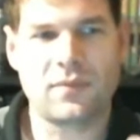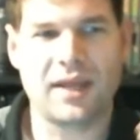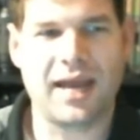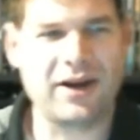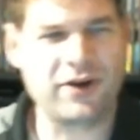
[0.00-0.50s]

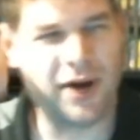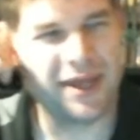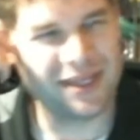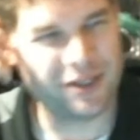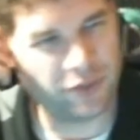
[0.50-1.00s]
don't know. I
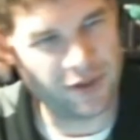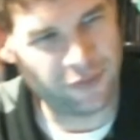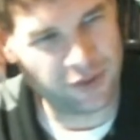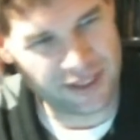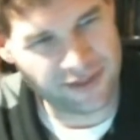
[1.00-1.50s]
think the
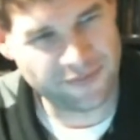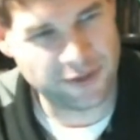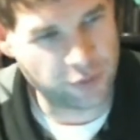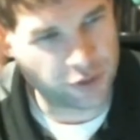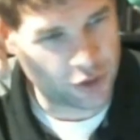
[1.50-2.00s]
2014
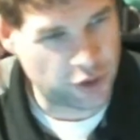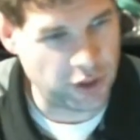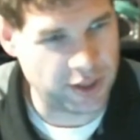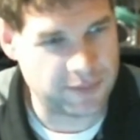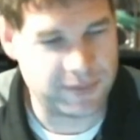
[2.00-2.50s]
film was
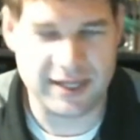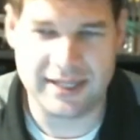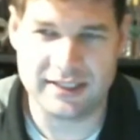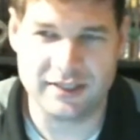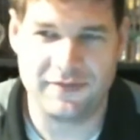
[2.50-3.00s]
good, but
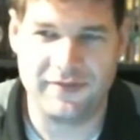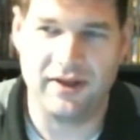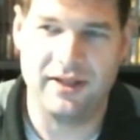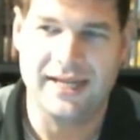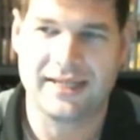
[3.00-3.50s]
it just
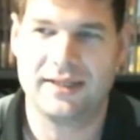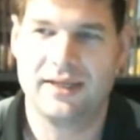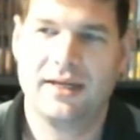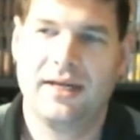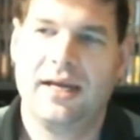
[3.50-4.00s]
felt like
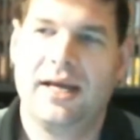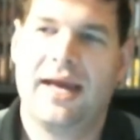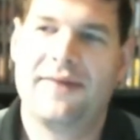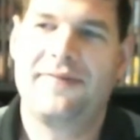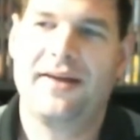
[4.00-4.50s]

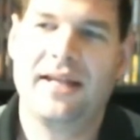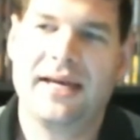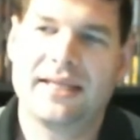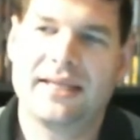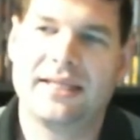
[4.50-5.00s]
the
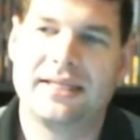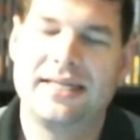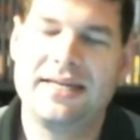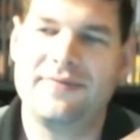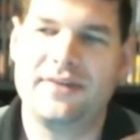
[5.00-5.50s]

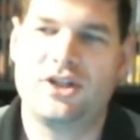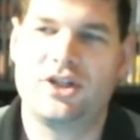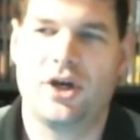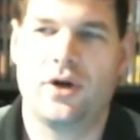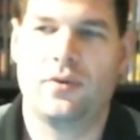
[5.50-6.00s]
TV
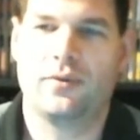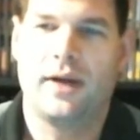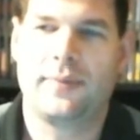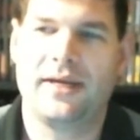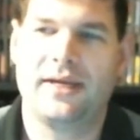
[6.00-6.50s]
show.
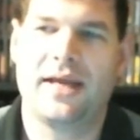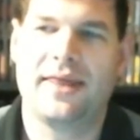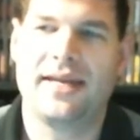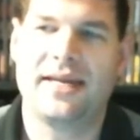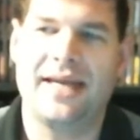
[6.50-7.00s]

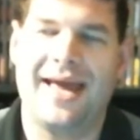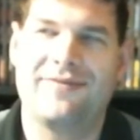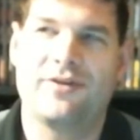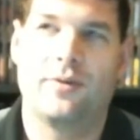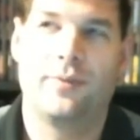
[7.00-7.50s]
They didn't
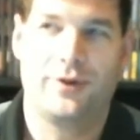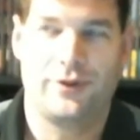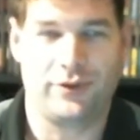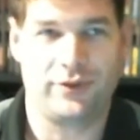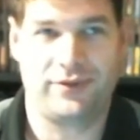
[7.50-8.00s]
have
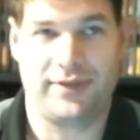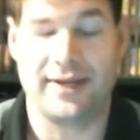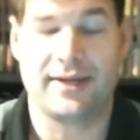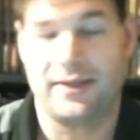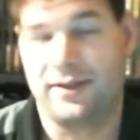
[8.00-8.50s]
commercials
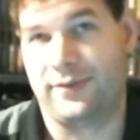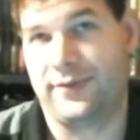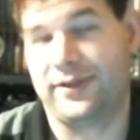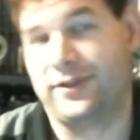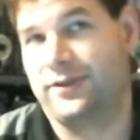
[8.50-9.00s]
like in the
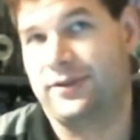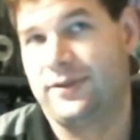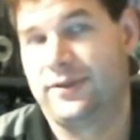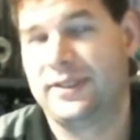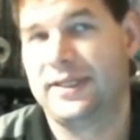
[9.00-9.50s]
original
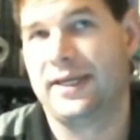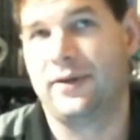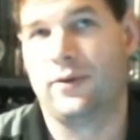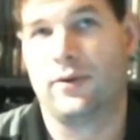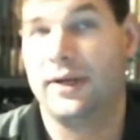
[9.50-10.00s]

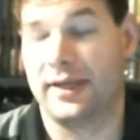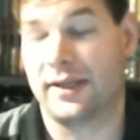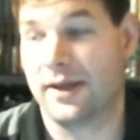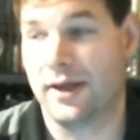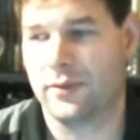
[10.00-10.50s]
did or any
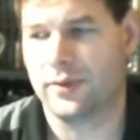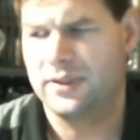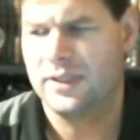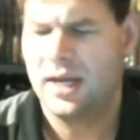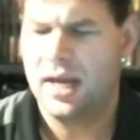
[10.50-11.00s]
of the other
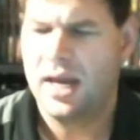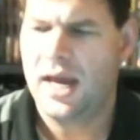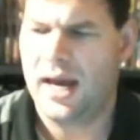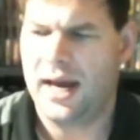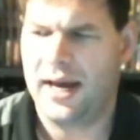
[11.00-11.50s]
ones.
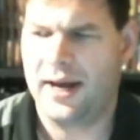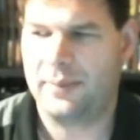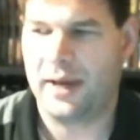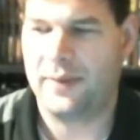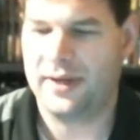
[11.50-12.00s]

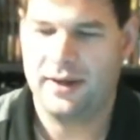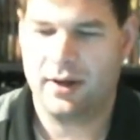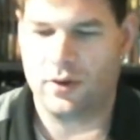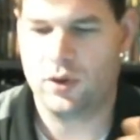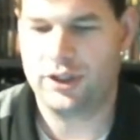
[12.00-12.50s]

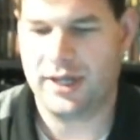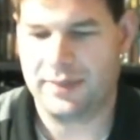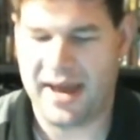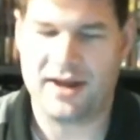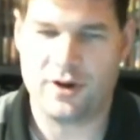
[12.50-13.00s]
Of course you had
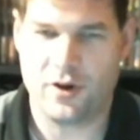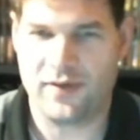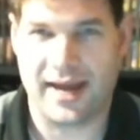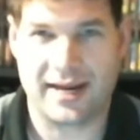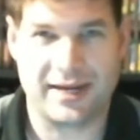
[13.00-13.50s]
Pat
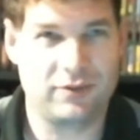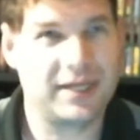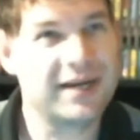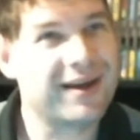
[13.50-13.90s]
Novak, and it was like,